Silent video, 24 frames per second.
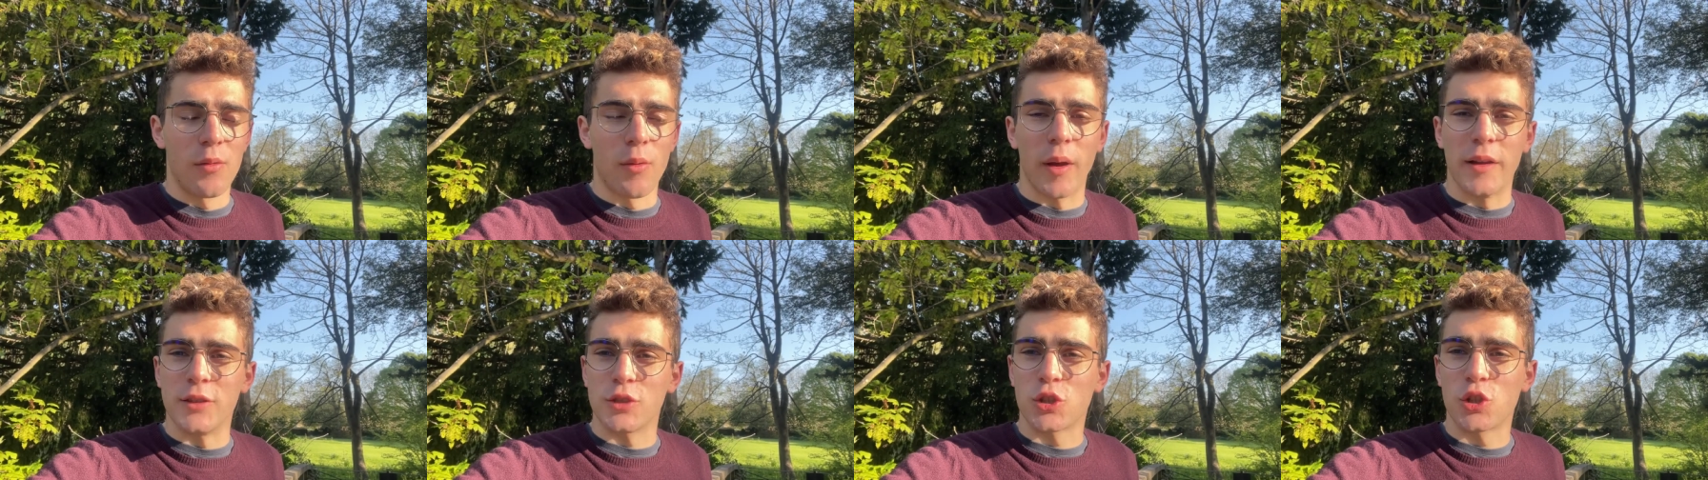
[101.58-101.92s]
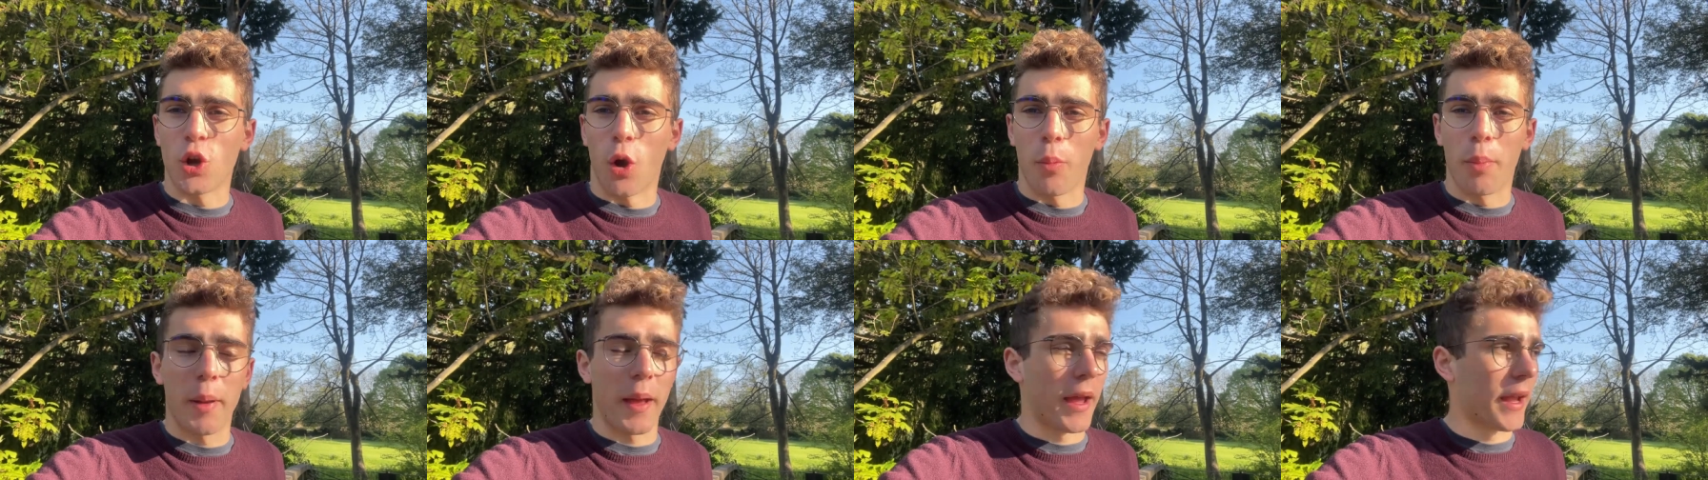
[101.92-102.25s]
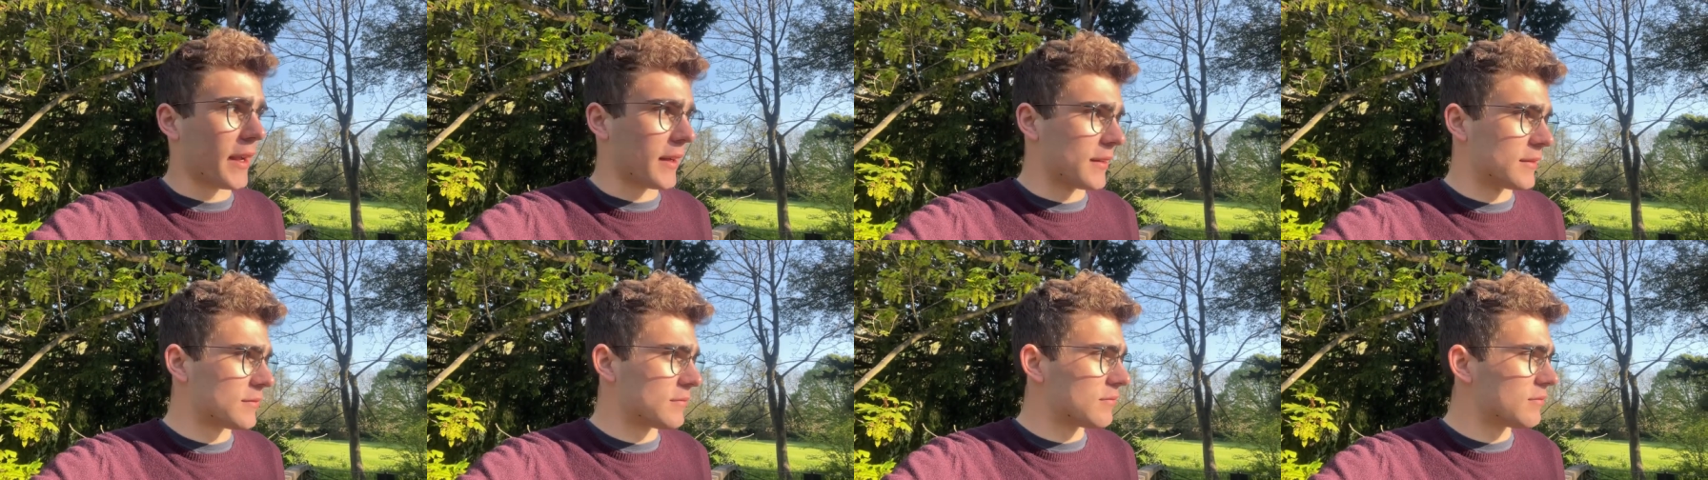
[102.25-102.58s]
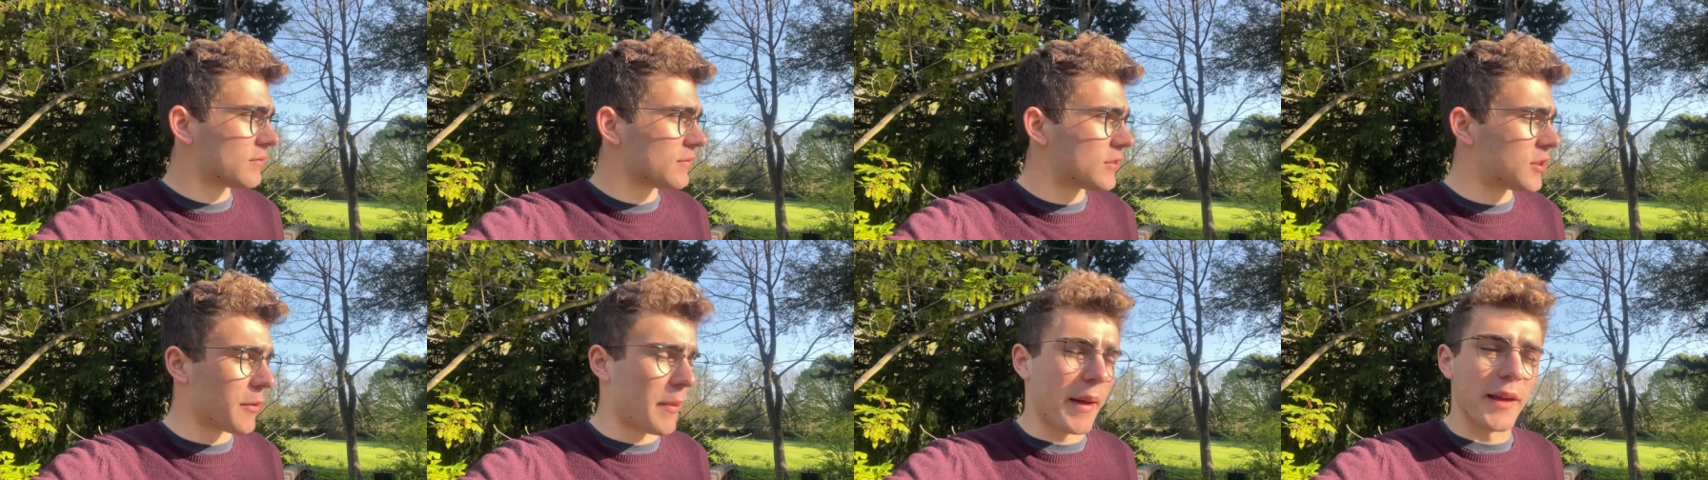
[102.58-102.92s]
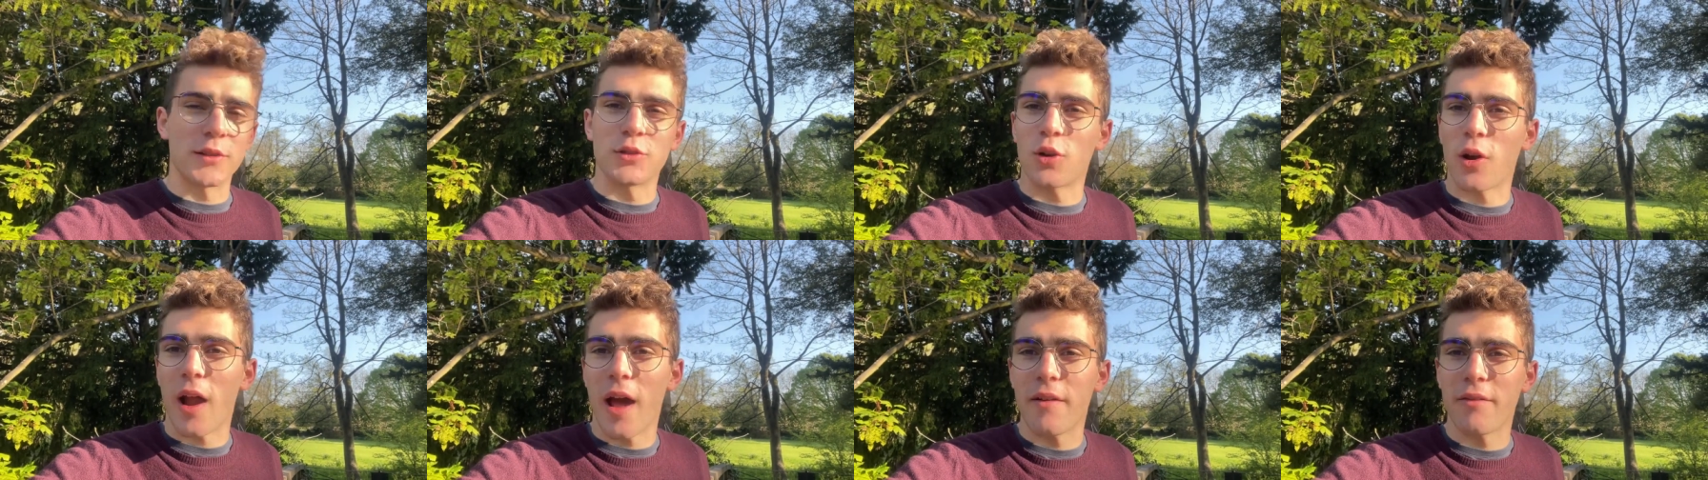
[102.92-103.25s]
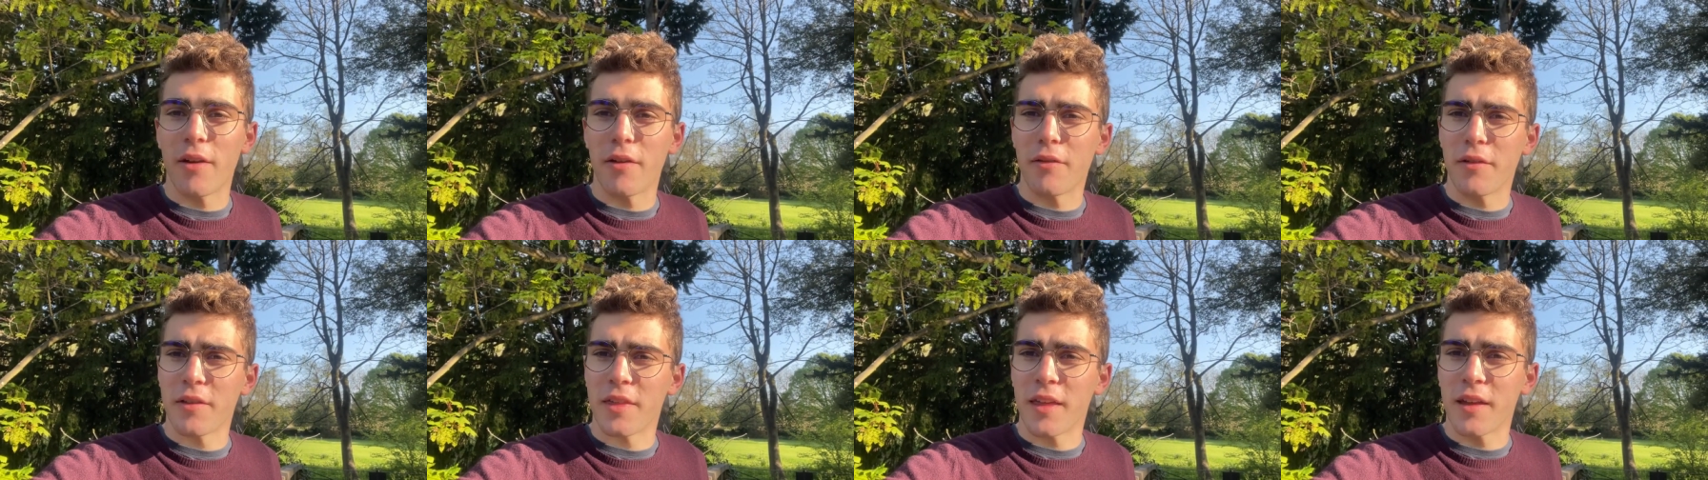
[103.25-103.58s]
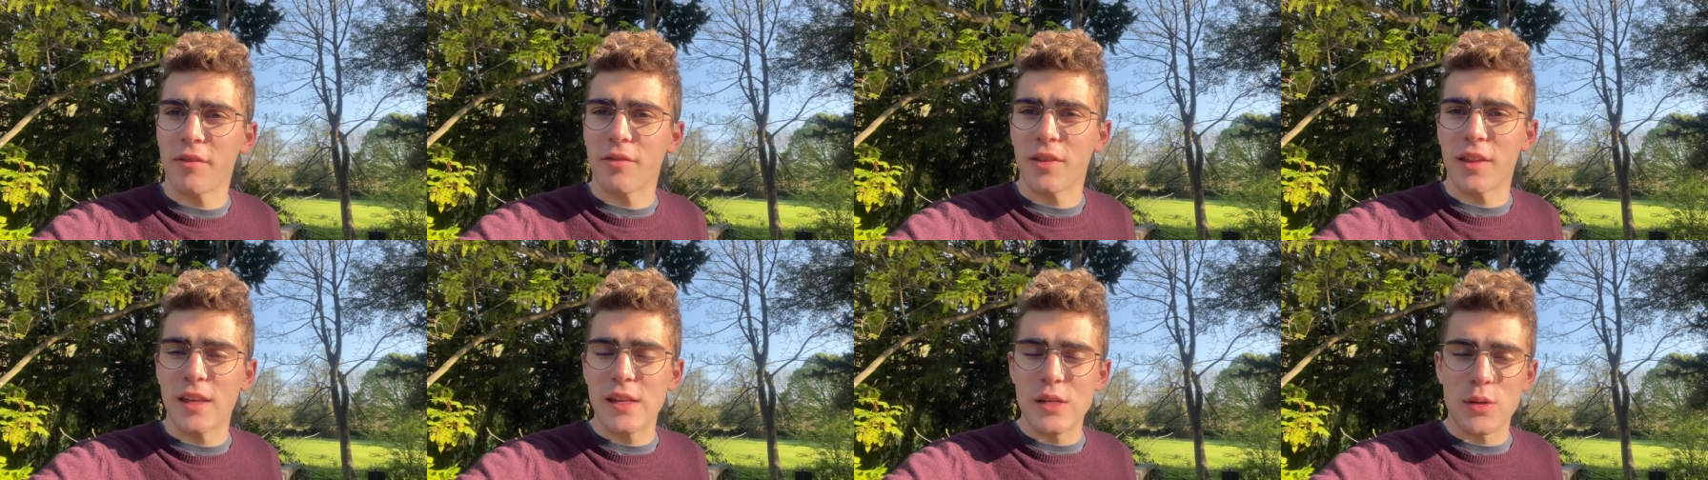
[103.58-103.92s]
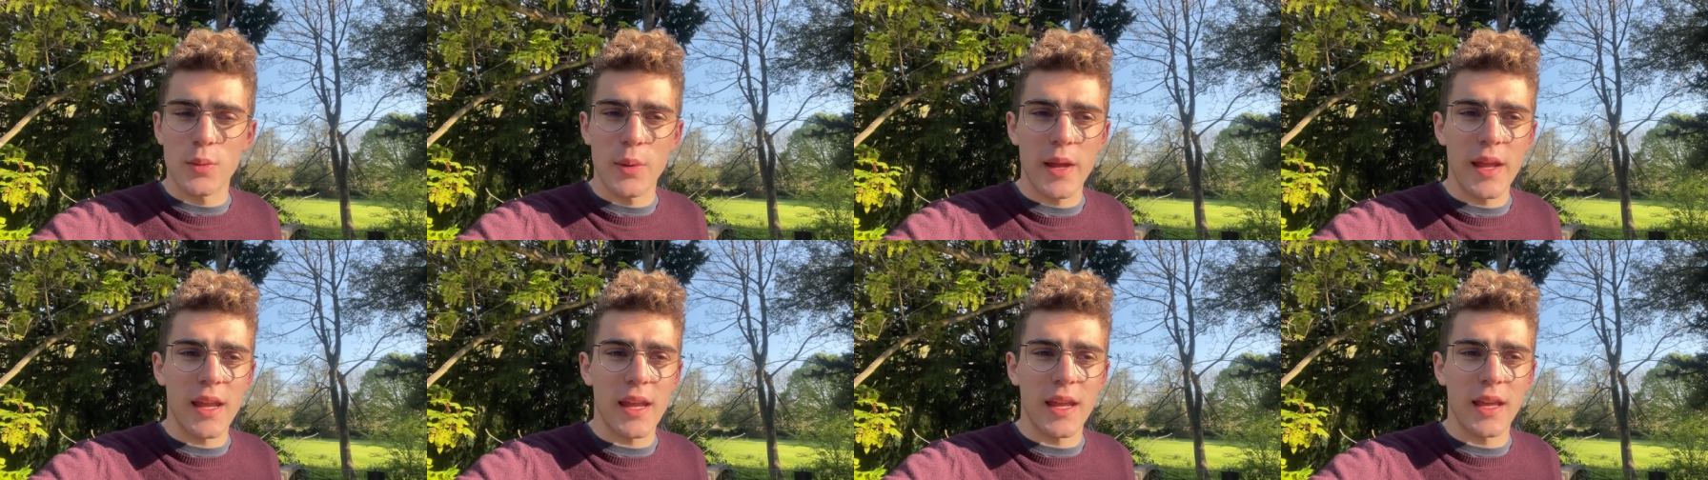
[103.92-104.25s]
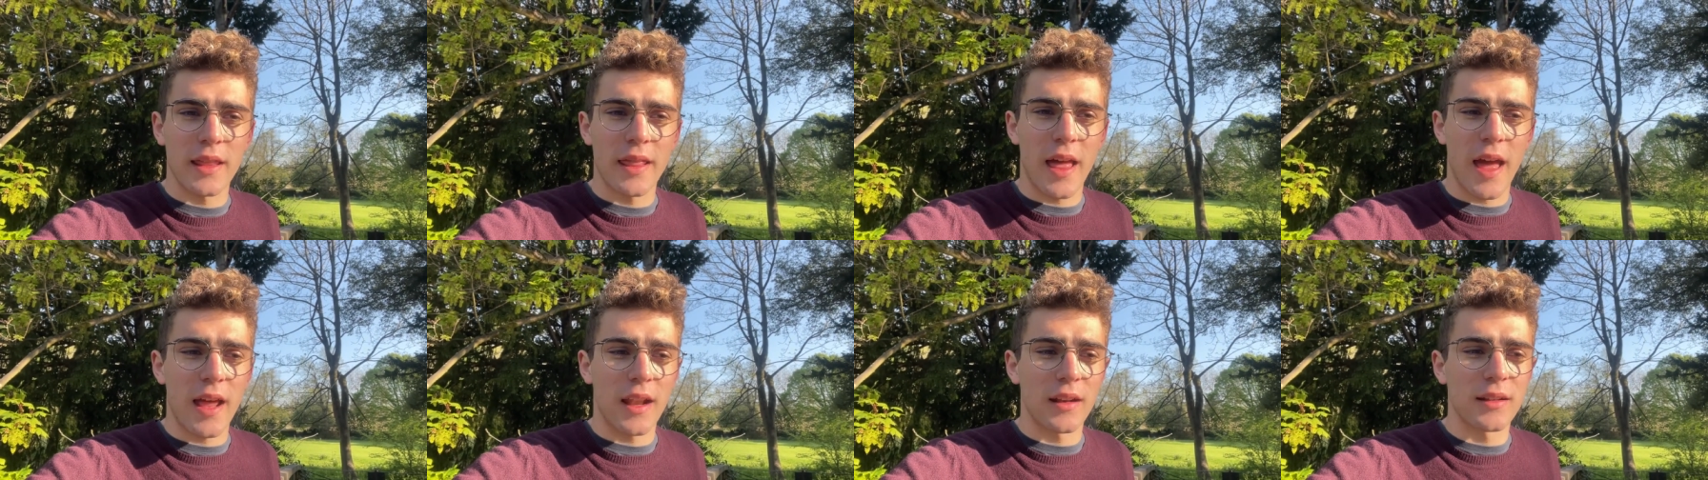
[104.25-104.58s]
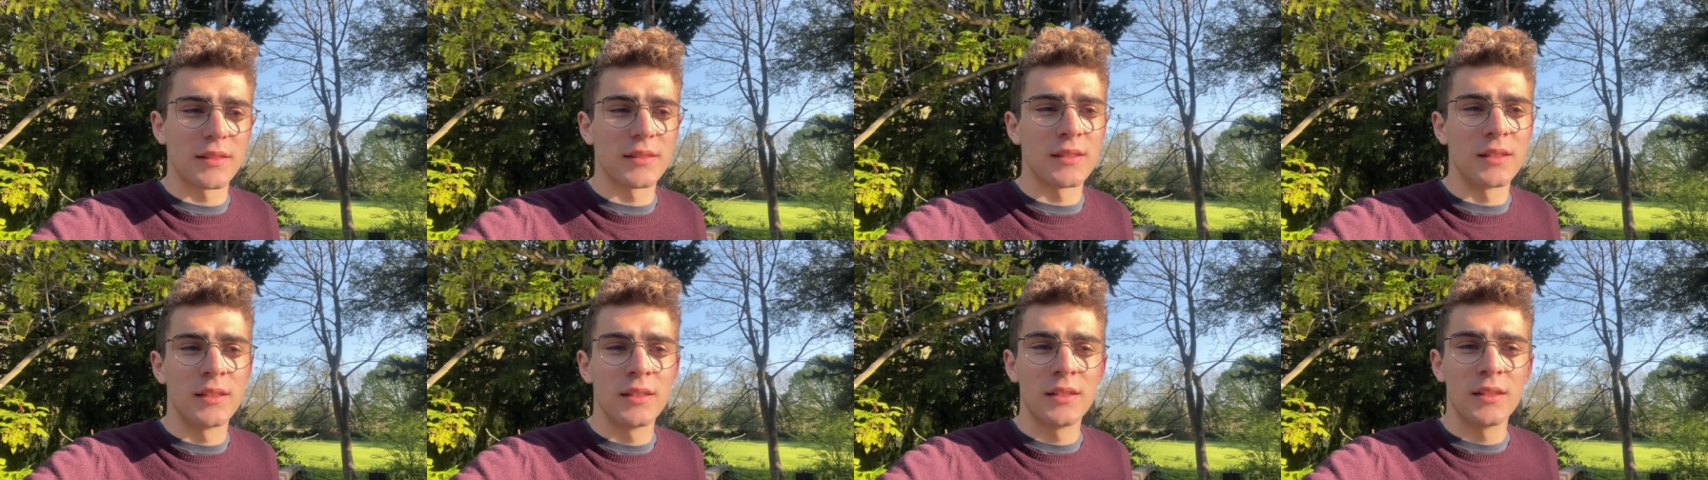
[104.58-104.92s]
shopping to make sure I have everything for this week, and then,